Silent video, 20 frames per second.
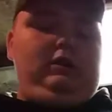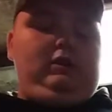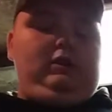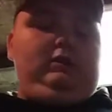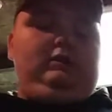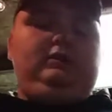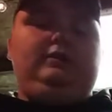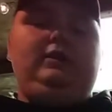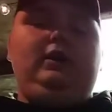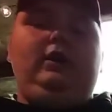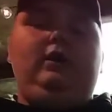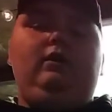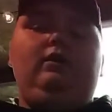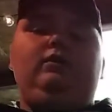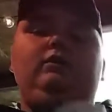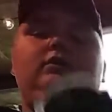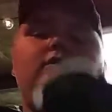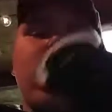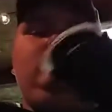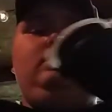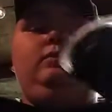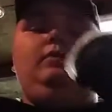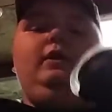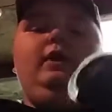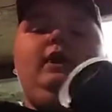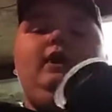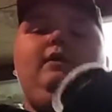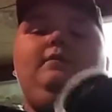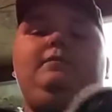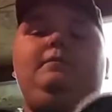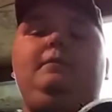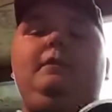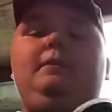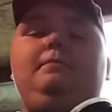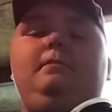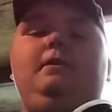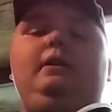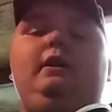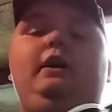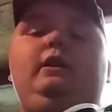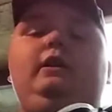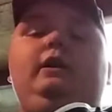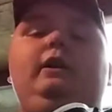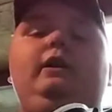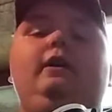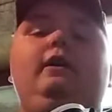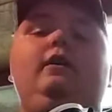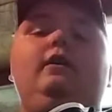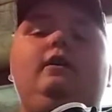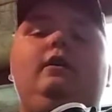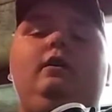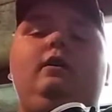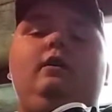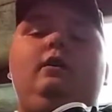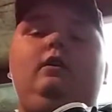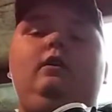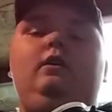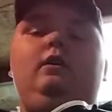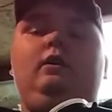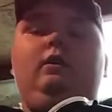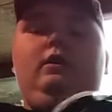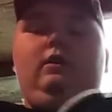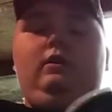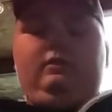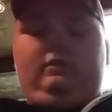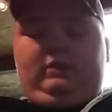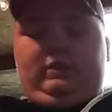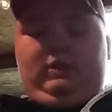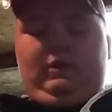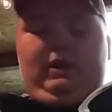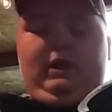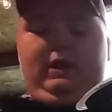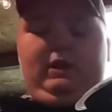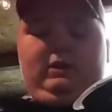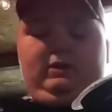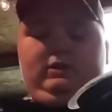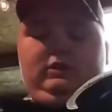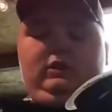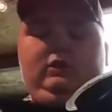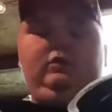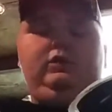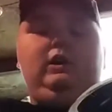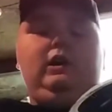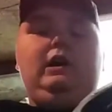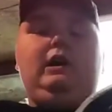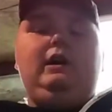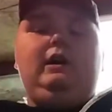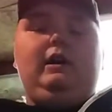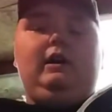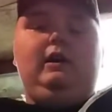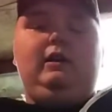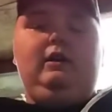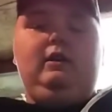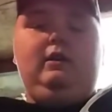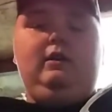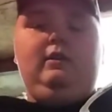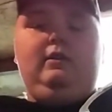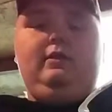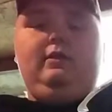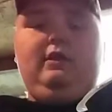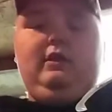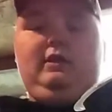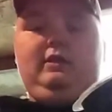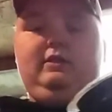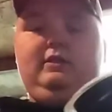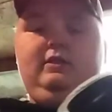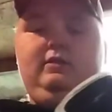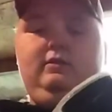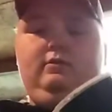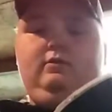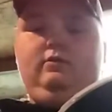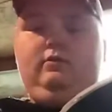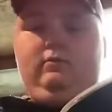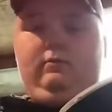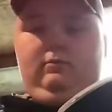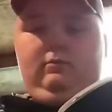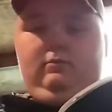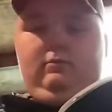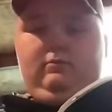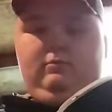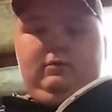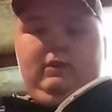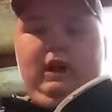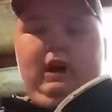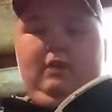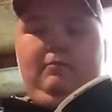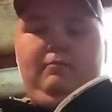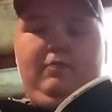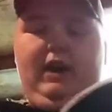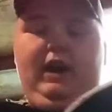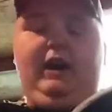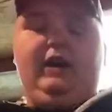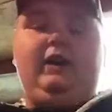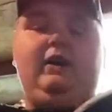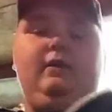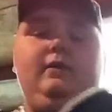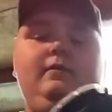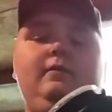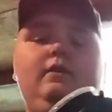So we have the paintball gun here. So as you cock this knob back,